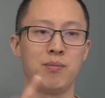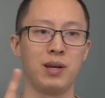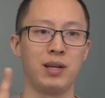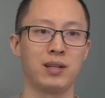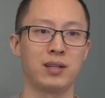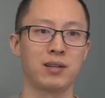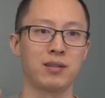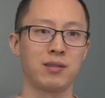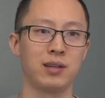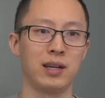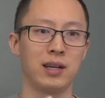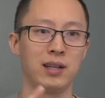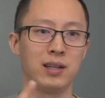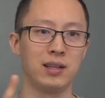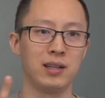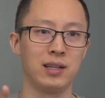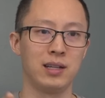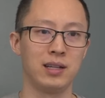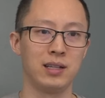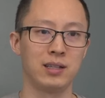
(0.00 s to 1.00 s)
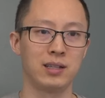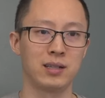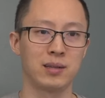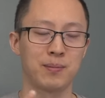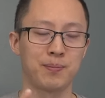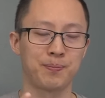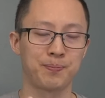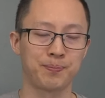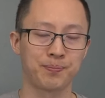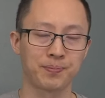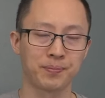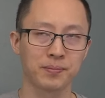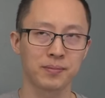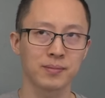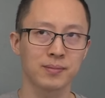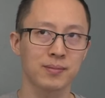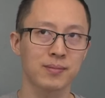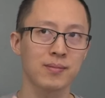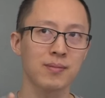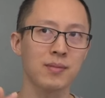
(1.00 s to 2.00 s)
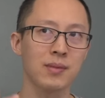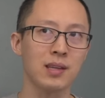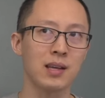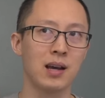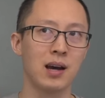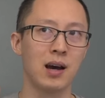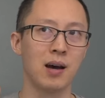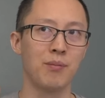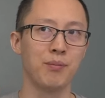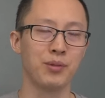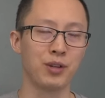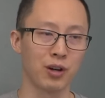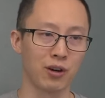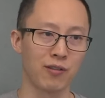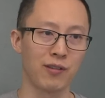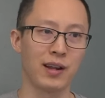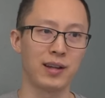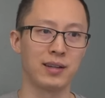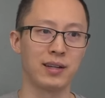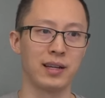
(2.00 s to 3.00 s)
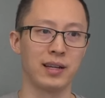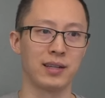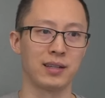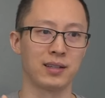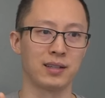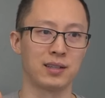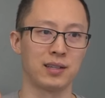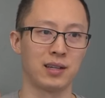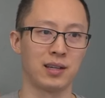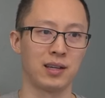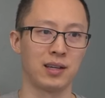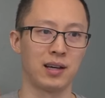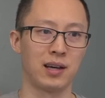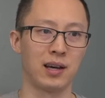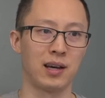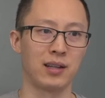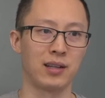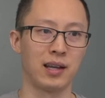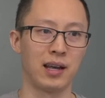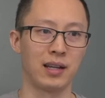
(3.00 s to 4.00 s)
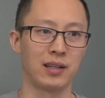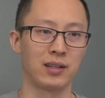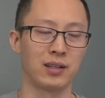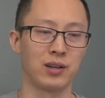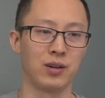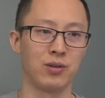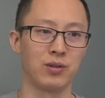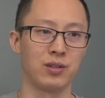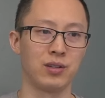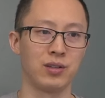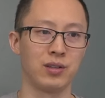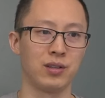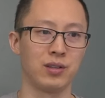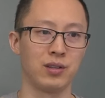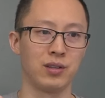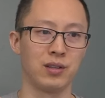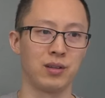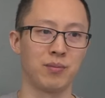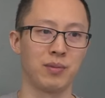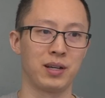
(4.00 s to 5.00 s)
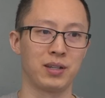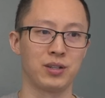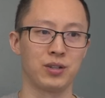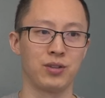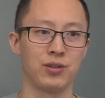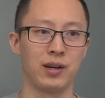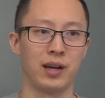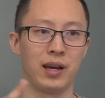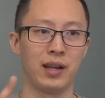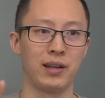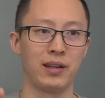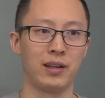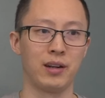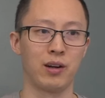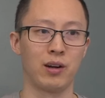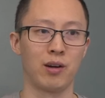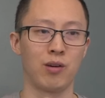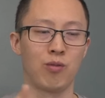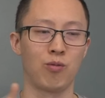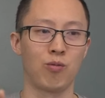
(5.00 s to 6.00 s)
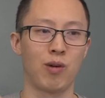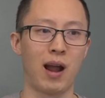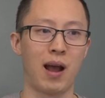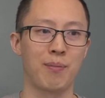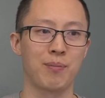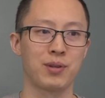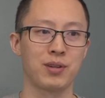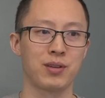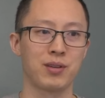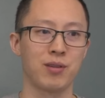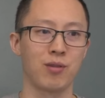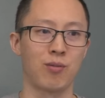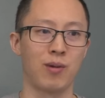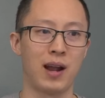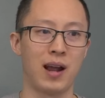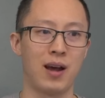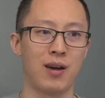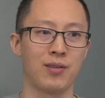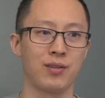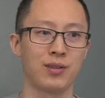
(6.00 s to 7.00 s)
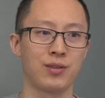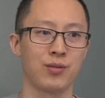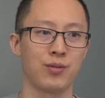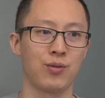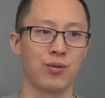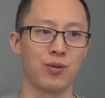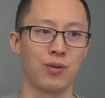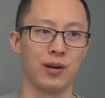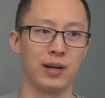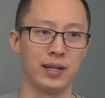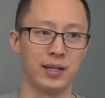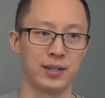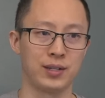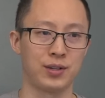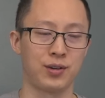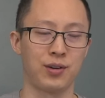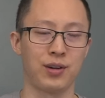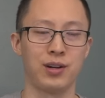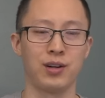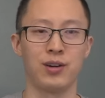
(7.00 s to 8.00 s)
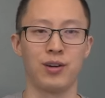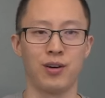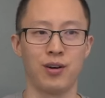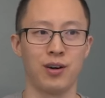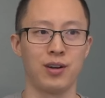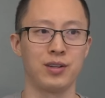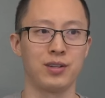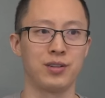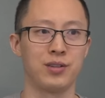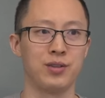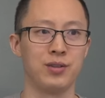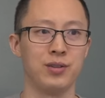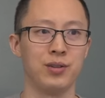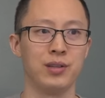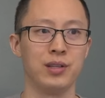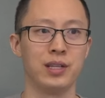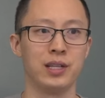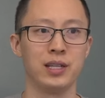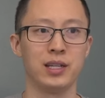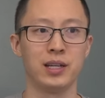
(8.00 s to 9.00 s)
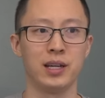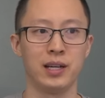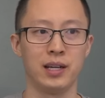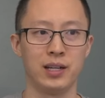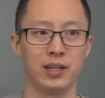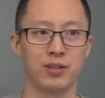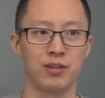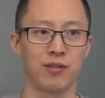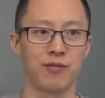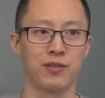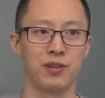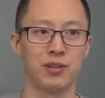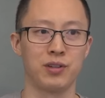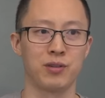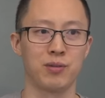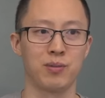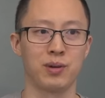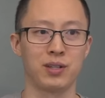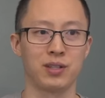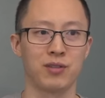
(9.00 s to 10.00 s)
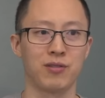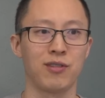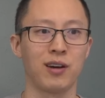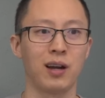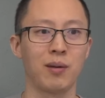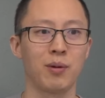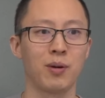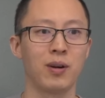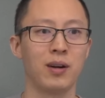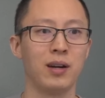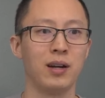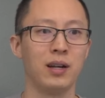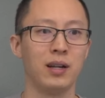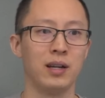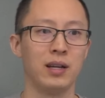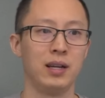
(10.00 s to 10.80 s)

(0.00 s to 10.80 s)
basically these uh, nerve endings uh, that go to the muscle and they're wrapped around or inserted onto the intrafusal muscle fiber.